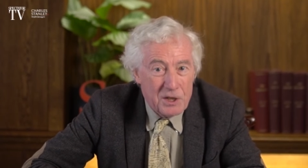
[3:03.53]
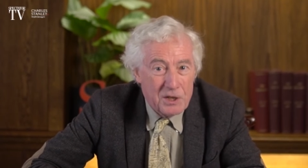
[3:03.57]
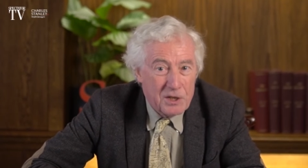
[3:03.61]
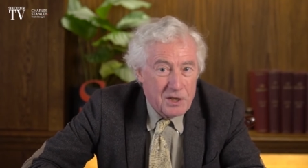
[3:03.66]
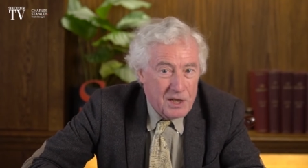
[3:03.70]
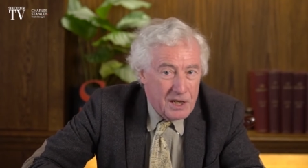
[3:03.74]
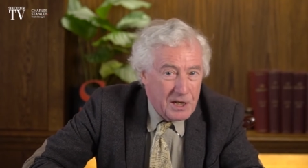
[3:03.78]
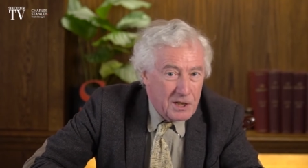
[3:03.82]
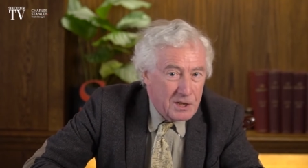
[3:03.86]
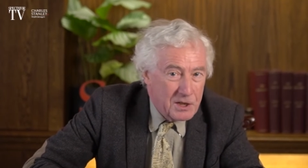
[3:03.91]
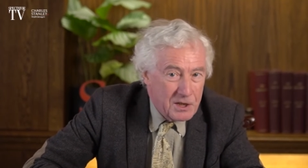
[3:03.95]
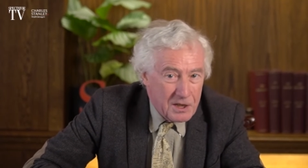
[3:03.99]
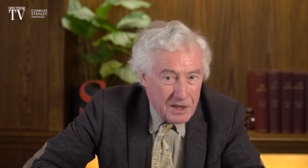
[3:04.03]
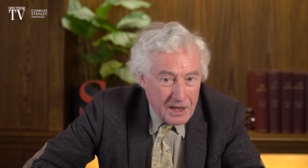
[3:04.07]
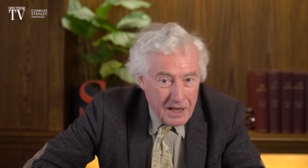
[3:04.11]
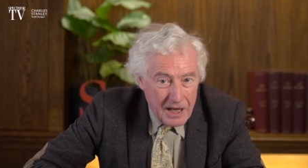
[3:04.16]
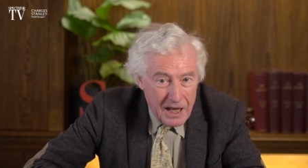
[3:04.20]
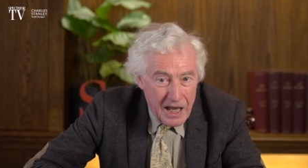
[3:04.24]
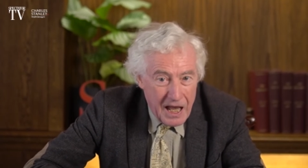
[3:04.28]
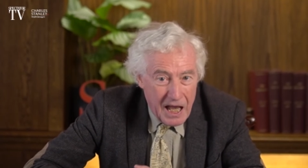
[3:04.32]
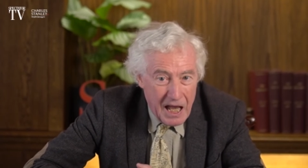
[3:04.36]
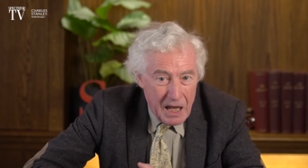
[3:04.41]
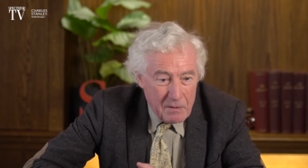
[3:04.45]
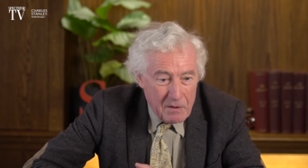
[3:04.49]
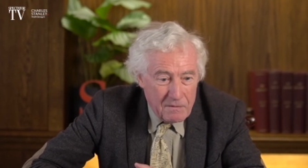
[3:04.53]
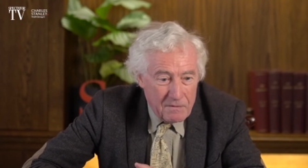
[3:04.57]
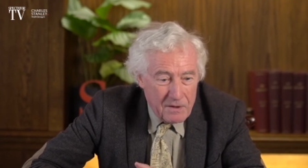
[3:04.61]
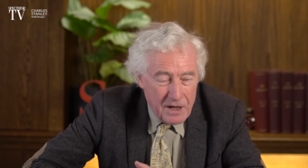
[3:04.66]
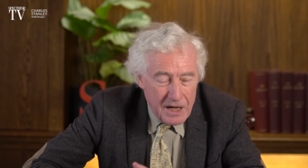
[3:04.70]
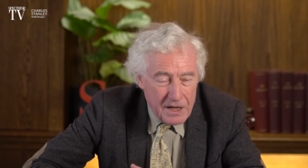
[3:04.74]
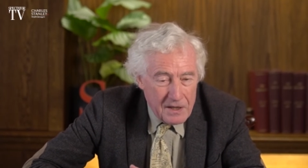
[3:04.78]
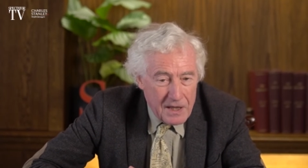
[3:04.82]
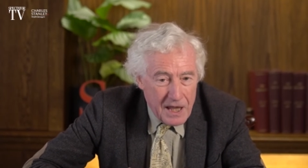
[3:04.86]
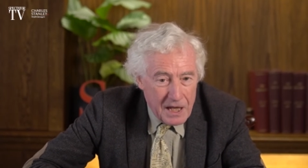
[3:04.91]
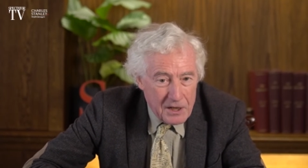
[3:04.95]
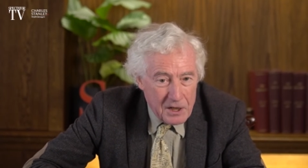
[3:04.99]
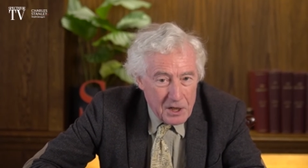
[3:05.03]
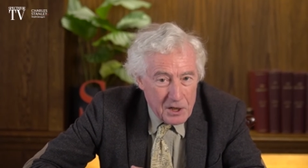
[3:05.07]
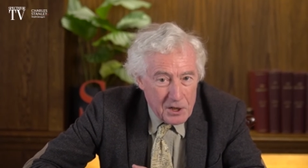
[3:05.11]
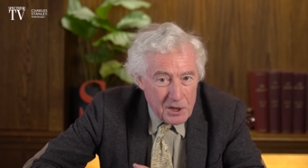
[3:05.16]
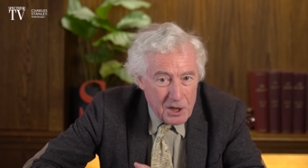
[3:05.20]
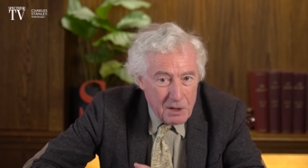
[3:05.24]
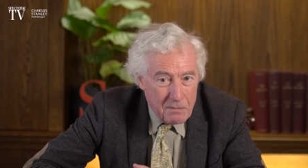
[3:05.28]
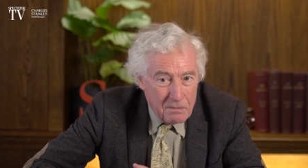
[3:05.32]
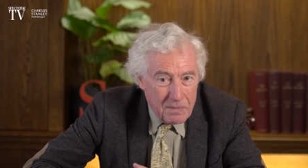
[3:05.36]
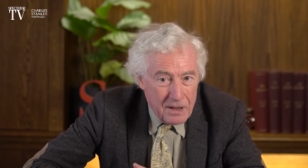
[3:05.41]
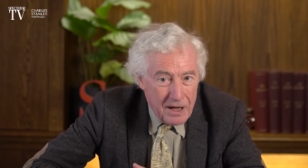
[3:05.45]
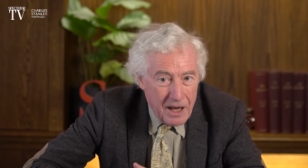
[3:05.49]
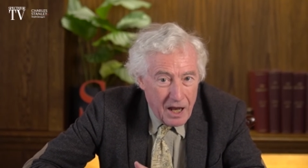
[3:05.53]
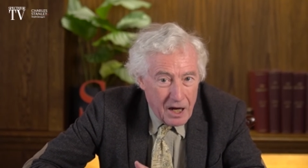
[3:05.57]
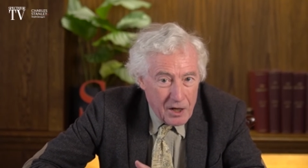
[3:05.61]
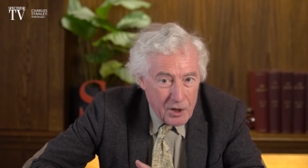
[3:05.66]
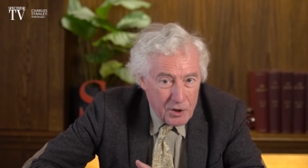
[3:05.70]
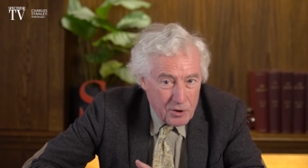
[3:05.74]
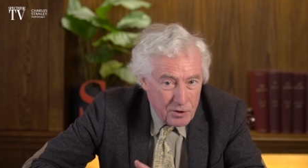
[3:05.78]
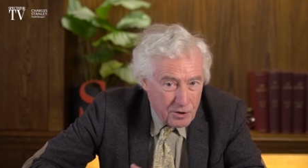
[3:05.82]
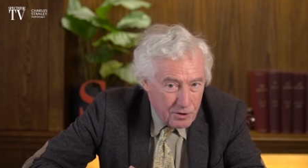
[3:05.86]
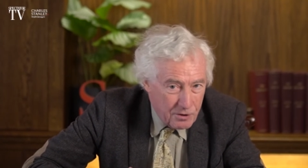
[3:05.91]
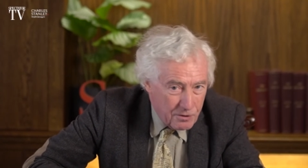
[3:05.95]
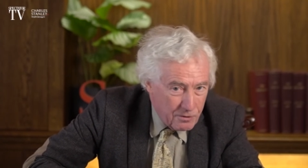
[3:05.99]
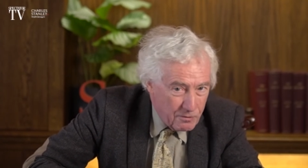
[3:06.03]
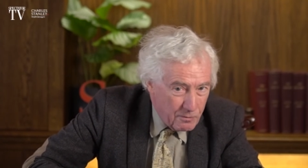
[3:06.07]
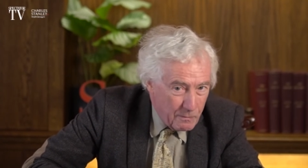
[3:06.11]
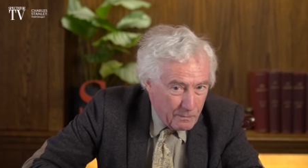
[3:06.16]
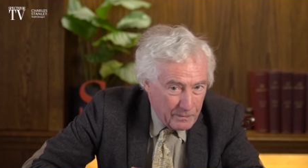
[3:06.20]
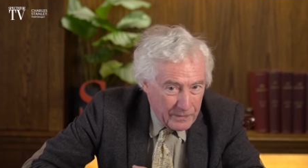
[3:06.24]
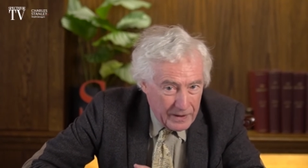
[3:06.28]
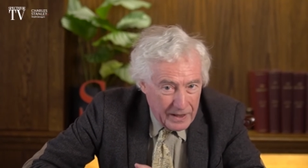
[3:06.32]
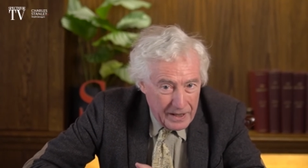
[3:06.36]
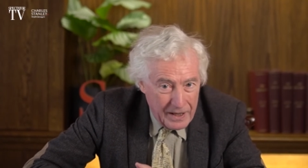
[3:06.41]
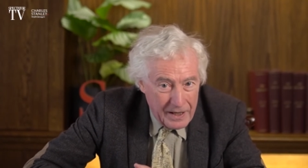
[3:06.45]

as this. I'm afraid that is simply untrue.